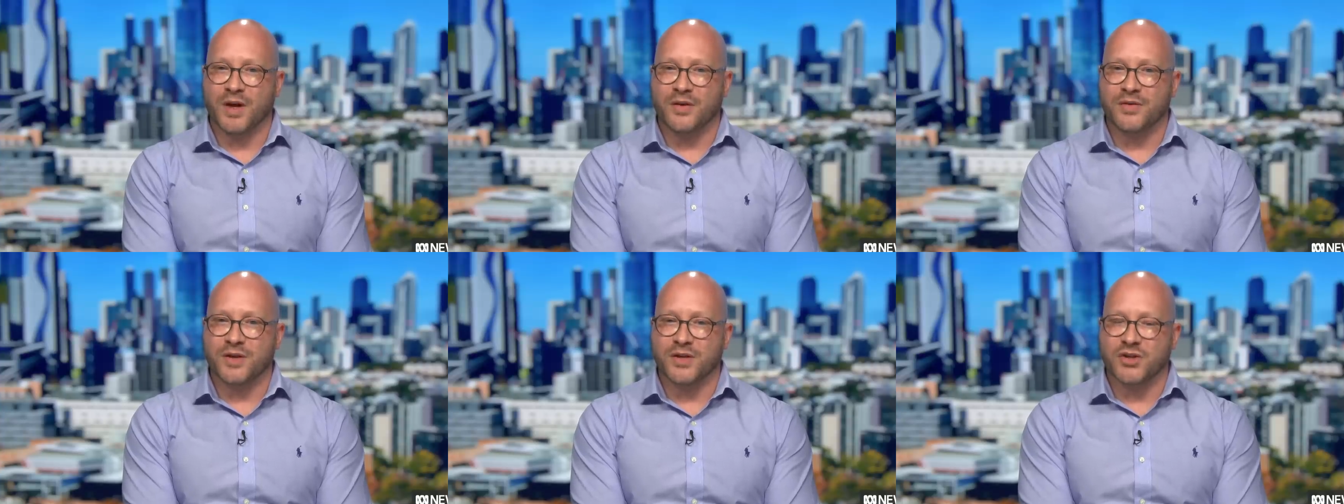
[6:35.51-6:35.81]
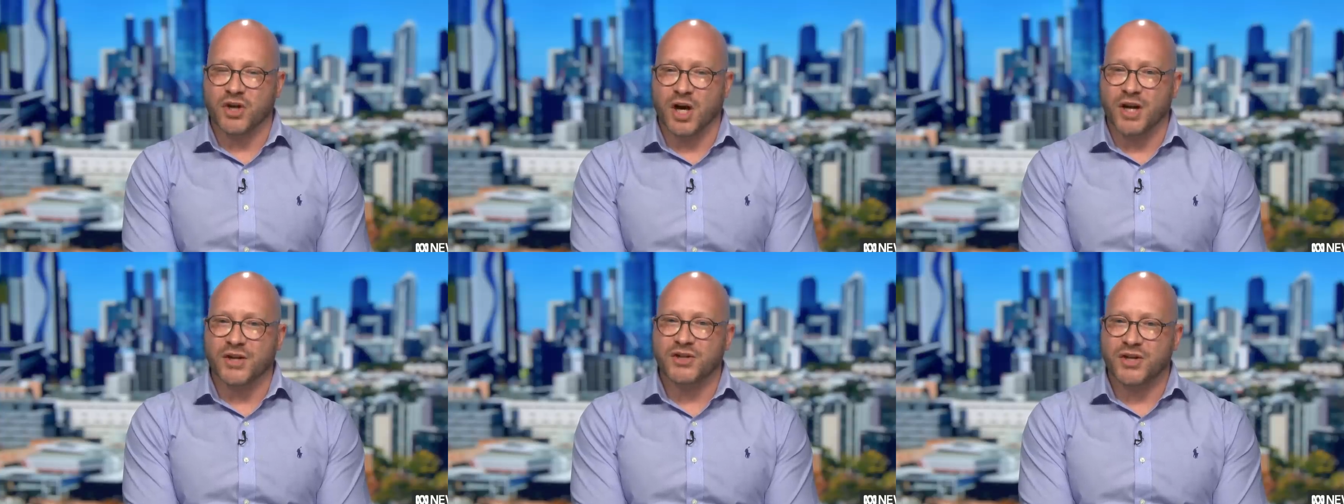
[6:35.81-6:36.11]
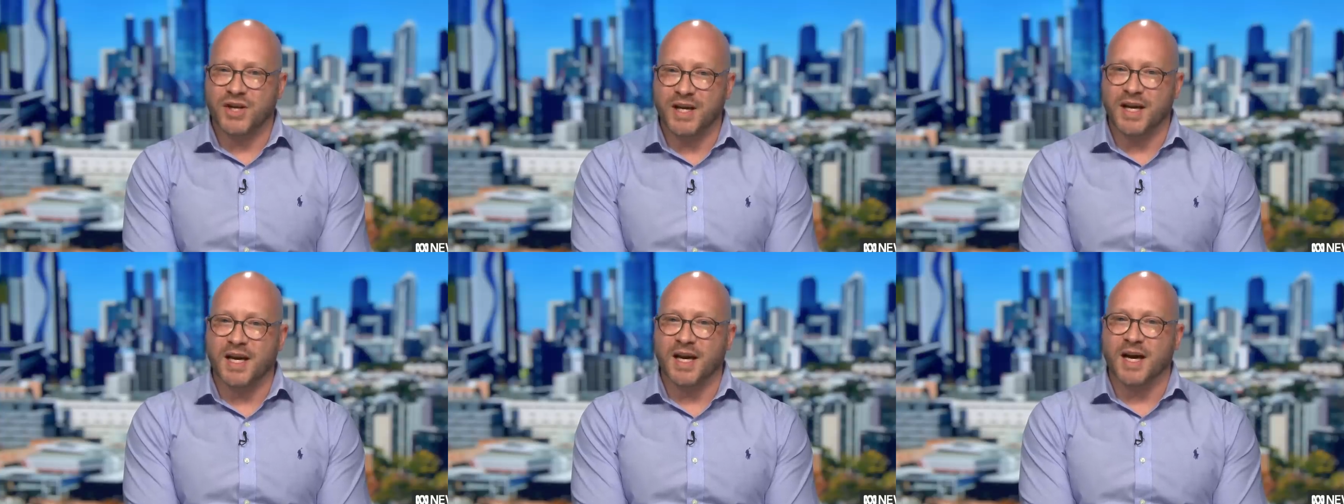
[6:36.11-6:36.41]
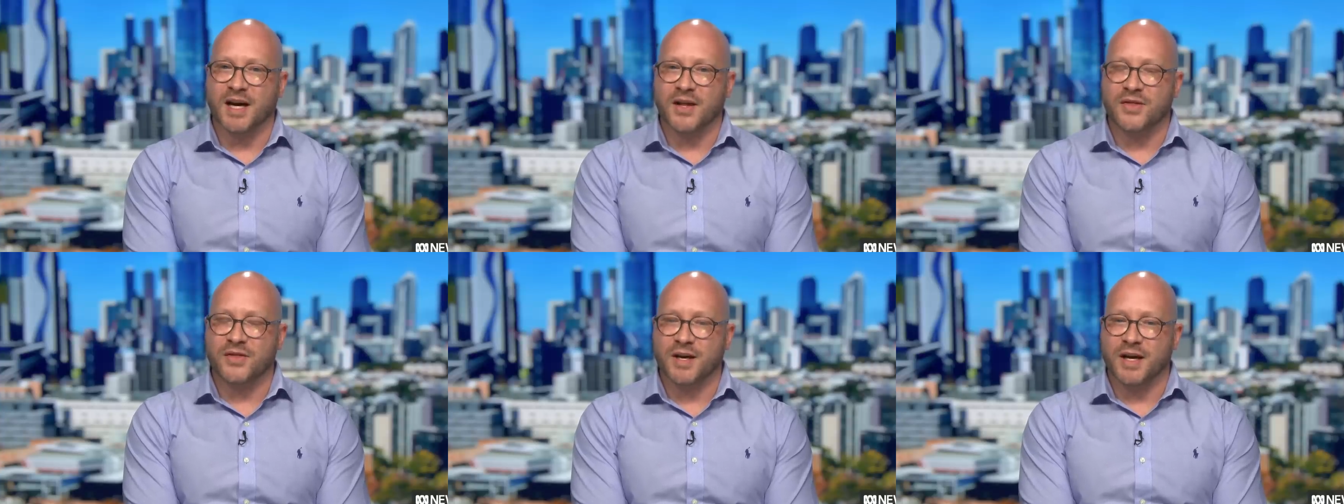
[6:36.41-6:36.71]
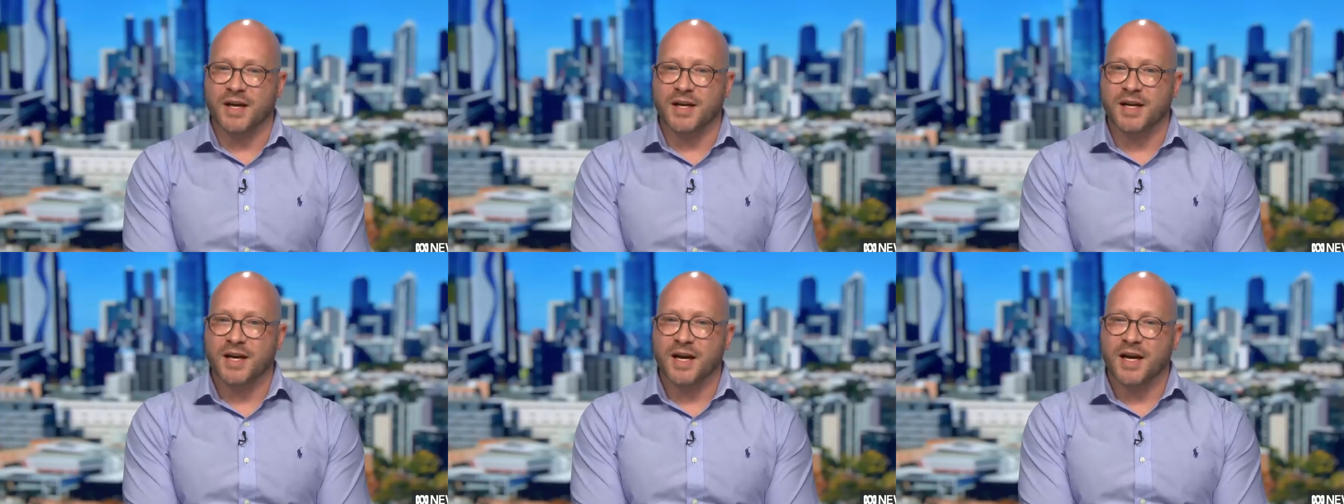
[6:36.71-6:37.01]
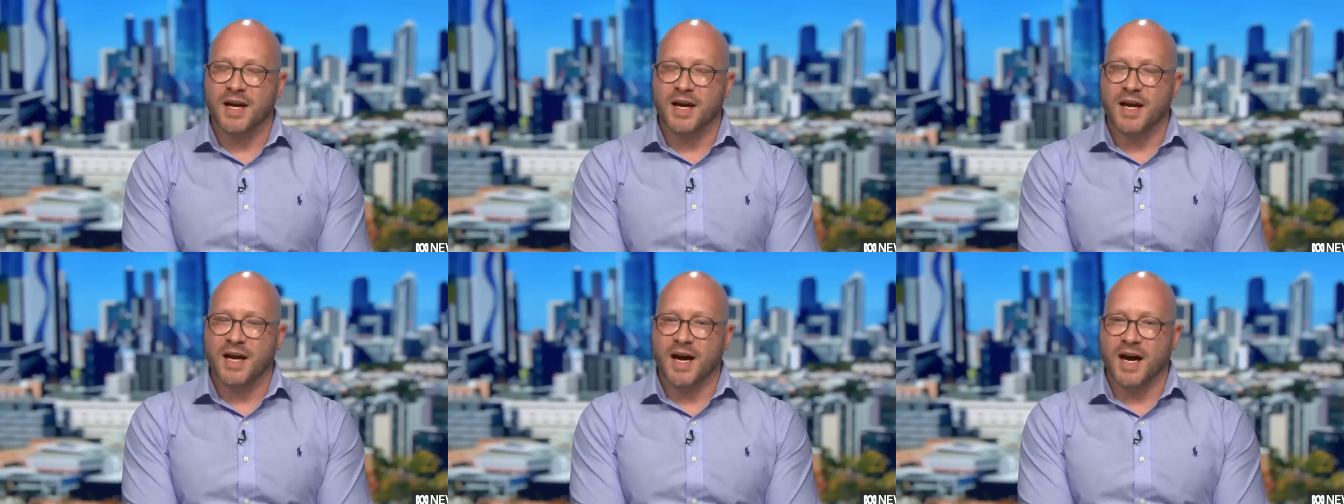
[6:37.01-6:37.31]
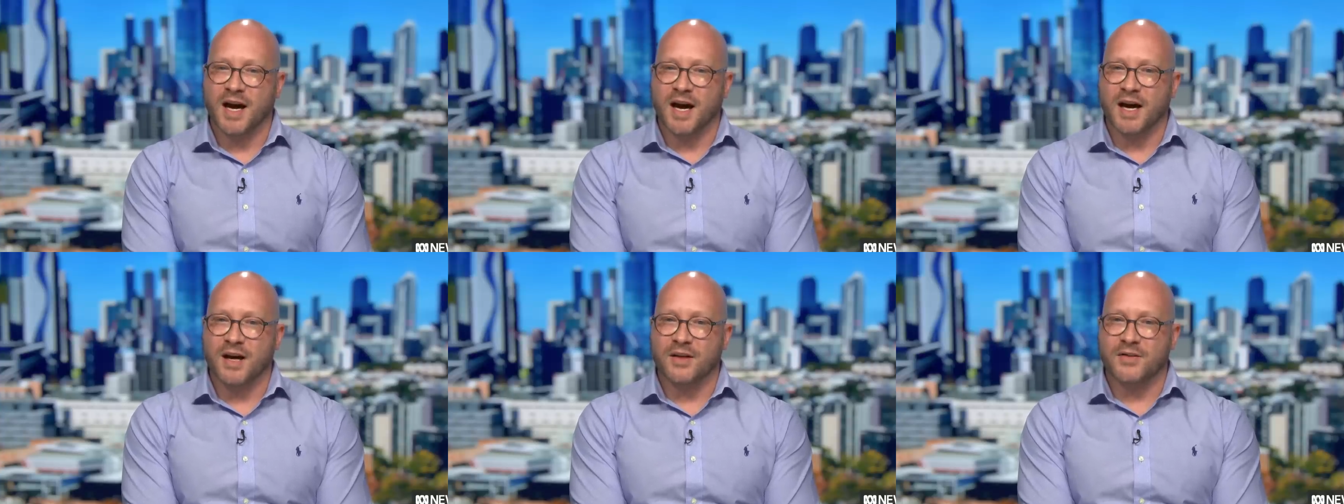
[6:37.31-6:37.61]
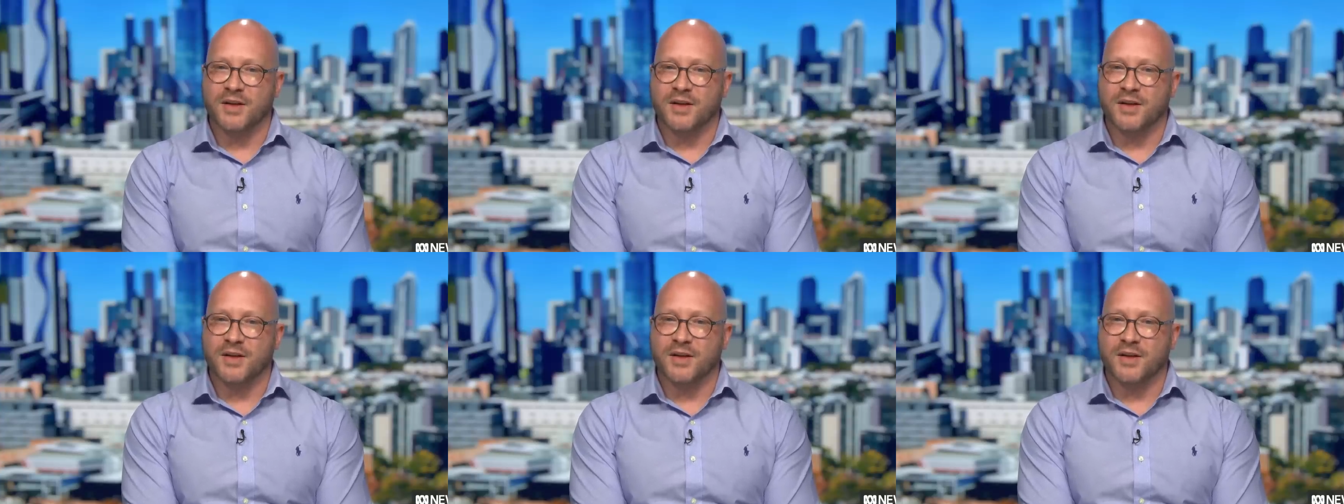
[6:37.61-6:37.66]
the judge here that uh,